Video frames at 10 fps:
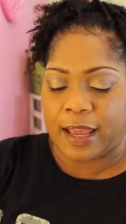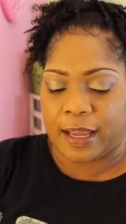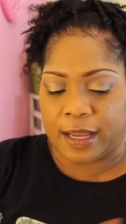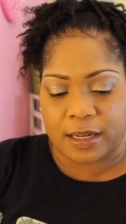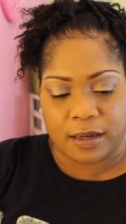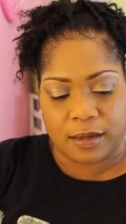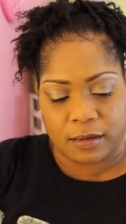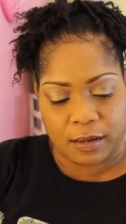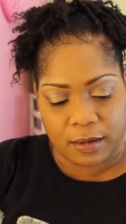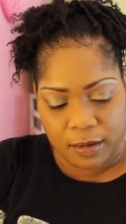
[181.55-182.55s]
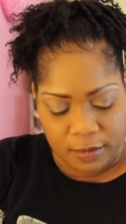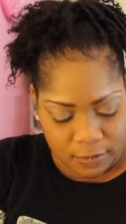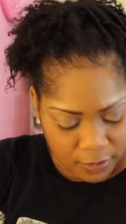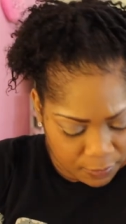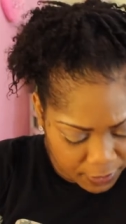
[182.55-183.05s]
and
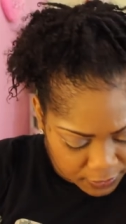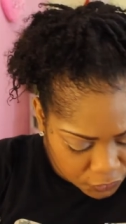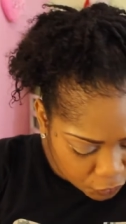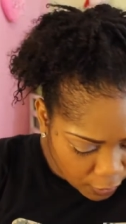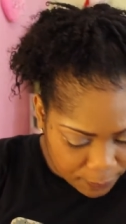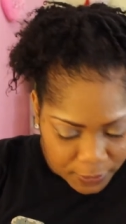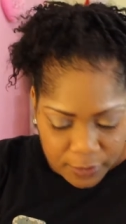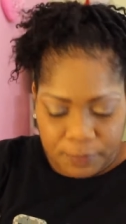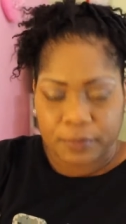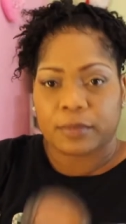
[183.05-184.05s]
I'm about to drop it.